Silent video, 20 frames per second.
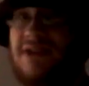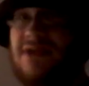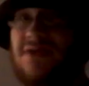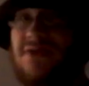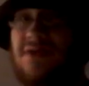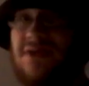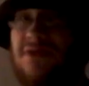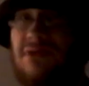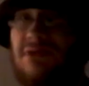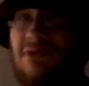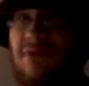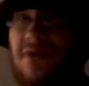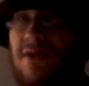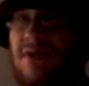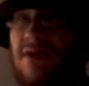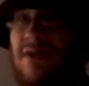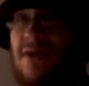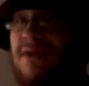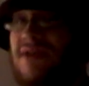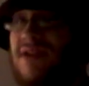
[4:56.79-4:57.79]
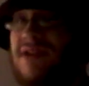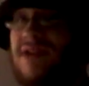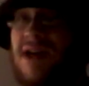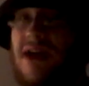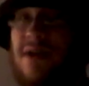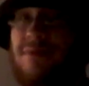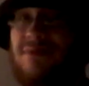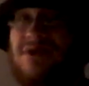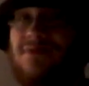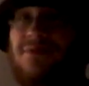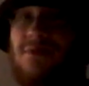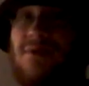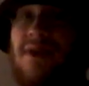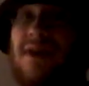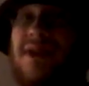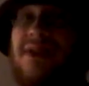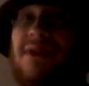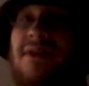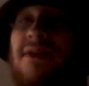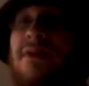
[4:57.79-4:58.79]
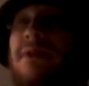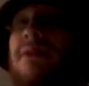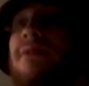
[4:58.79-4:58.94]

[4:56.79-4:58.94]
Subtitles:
until the time is right.